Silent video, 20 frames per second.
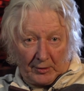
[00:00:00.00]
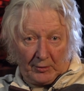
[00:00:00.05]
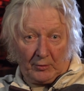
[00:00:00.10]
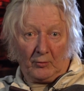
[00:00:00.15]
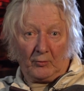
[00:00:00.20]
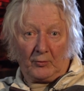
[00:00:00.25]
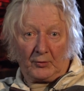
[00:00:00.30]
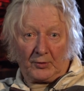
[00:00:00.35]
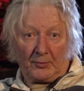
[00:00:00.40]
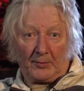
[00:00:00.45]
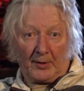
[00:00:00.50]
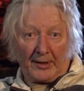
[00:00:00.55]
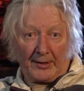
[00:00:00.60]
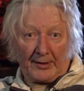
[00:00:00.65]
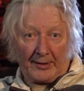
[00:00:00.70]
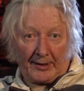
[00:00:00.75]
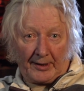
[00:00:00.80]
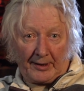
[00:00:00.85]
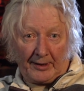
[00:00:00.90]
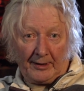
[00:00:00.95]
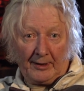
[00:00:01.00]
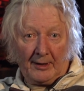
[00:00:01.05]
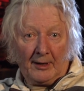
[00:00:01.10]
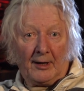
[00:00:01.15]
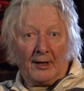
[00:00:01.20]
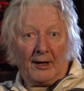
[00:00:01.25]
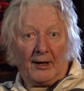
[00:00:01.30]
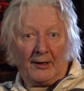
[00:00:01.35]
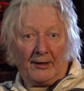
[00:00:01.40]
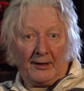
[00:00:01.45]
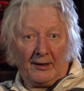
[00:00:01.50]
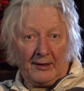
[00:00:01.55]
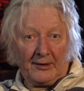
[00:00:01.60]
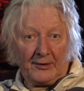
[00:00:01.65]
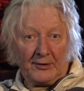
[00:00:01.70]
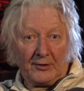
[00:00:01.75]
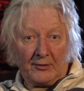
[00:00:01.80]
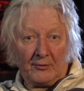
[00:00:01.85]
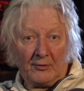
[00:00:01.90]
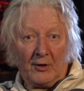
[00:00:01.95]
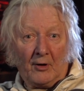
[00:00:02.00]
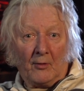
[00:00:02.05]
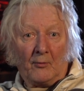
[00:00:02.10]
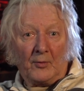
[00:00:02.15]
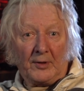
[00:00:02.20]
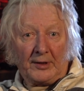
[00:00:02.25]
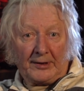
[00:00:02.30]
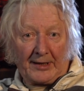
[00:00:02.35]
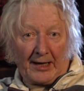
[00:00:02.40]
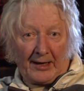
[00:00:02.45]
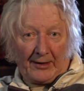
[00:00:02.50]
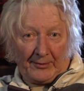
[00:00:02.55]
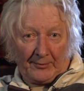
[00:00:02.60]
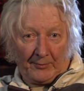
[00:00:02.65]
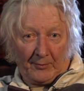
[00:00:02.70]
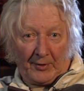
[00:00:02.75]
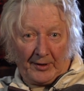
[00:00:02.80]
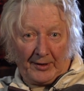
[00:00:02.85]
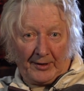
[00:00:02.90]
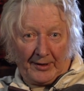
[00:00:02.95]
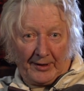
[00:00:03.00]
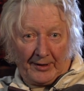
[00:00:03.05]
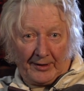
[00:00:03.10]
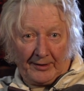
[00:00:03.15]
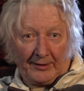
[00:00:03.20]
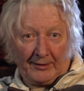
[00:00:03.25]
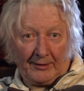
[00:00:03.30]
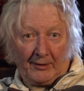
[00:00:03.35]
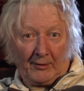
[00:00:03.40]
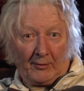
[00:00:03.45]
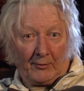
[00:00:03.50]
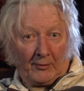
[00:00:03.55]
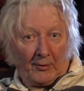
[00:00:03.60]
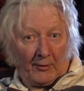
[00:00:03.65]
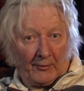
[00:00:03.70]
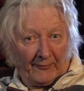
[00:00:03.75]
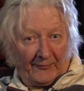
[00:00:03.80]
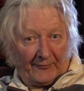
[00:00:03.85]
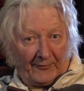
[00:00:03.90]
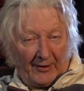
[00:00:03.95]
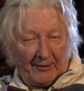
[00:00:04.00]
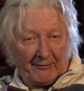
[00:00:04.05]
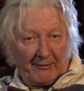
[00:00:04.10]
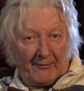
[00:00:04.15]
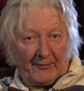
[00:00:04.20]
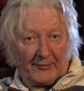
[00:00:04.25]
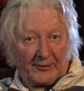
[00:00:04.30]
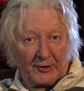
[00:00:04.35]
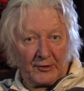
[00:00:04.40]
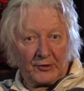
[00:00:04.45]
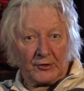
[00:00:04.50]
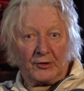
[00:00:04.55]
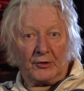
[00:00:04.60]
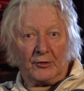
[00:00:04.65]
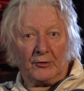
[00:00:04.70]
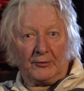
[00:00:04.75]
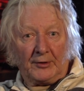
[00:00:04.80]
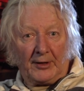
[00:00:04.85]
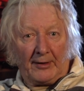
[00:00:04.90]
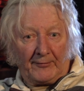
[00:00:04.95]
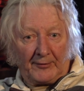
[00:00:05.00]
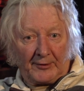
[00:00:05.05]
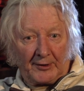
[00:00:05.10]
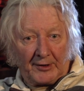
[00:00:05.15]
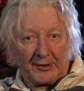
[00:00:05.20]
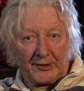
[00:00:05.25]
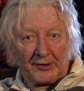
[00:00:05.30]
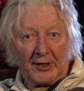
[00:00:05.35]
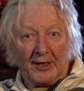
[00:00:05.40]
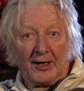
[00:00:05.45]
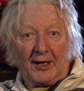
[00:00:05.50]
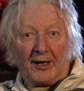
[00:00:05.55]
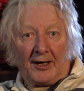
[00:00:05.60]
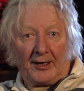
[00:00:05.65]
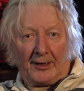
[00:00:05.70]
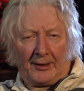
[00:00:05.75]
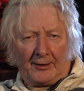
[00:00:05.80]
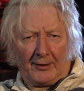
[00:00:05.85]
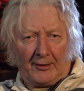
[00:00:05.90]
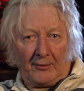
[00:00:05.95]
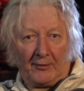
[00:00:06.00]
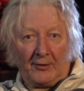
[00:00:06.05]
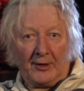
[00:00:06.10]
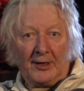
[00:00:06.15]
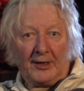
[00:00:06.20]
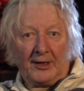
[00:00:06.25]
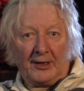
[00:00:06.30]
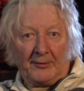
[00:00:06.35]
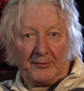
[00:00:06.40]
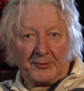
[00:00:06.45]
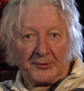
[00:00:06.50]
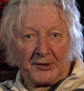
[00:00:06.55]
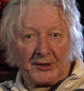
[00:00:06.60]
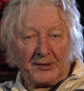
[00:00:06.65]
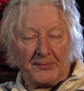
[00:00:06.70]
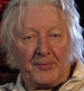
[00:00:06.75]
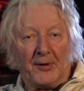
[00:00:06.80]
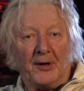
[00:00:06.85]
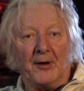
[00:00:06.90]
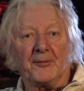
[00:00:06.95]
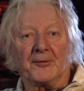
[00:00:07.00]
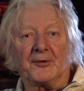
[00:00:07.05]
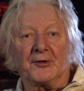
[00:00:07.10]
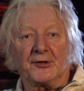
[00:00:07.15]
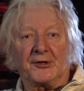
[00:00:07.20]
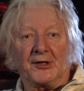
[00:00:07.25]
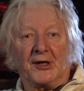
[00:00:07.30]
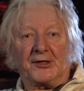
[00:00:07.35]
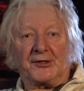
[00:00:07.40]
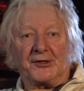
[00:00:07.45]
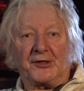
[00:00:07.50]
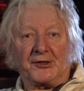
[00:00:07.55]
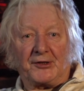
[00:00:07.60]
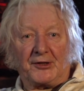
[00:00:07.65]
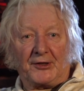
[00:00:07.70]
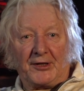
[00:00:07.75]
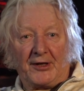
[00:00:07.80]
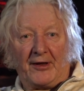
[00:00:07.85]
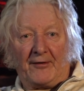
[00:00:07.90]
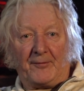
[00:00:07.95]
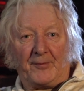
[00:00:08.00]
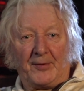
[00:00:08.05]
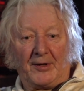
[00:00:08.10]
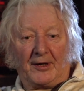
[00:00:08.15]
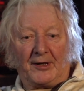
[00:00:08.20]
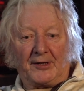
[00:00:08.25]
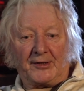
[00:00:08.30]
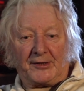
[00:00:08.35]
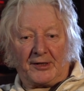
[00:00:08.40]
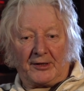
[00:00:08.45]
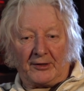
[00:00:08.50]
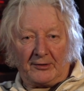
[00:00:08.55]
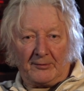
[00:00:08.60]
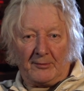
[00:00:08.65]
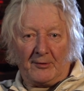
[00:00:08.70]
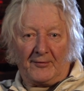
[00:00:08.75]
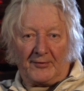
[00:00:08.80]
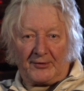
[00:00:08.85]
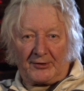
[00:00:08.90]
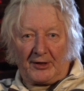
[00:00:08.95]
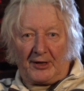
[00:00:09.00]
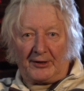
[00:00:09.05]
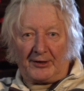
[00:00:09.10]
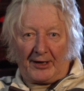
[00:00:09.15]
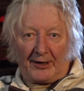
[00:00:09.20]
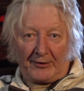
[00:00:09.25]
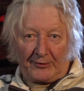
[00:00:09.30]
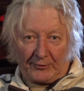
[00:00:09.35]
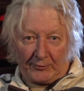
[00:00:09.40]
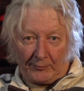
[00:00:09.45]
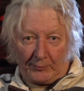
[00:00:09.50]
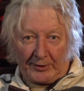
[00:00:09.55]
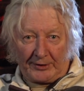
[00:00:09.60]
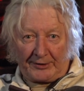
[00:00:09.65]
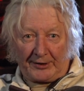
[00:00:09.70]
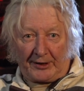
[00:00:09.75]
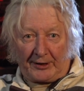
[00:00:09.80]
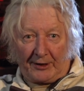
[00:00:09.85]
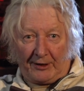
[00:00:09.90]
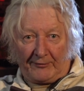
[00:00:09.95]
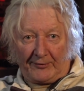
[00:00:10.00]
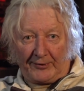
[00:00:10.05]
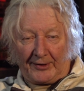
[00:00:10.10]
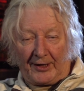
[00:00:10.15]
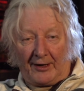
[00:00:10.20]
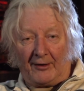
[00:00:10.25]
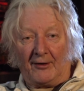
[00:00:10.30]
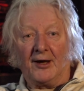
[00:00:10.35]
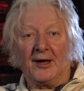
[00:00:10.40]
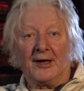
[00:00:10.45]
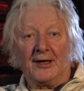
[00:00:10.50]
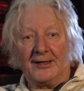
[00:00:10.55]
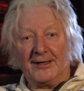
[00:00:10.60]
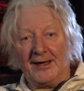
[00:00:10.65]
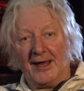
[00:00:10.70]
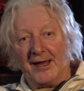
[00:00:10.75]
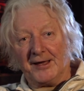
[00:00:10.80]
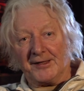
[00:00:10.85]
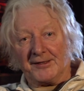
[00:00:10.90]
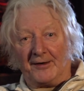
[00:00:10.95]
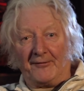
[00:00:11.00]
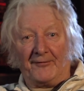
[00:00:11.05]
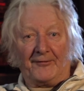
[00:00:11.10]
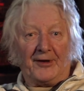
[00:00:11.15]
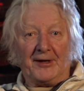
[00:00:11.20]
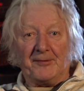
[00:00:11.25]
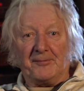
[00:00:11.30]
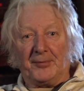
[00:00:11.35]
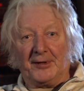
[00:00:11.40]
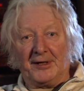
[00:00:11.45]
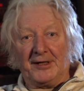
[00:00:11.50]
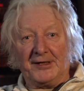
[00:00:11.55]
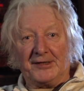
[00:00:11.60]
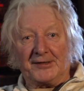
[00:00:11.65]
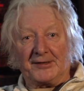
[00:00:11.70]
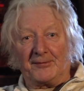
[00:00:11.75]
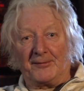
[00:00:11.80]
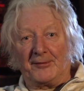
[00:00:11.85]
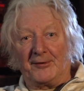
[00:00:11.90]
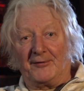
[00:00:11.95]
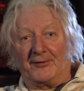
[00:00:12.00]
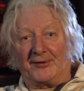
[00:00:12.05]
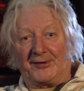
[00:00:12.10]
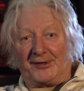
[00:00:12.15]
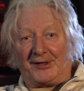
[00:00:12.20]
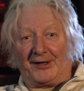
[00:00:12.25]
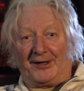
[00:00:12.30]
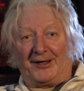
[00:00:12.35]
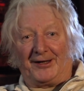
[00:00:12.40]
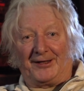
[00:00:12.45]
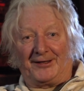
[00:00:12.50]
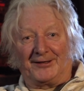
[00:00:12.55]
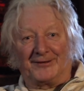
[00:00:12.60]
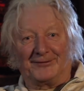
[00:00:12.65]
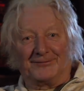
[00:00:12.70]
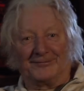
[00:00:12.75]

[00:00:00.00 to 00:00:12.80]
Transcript: caught one day. And I knew we'd get them one day. Oh, on fair evidence, good evidence. Hello, here was the Department of Justice and the FBI saying, move aside, Andrew, we take over now. Yes, I'm very pleased to move aside.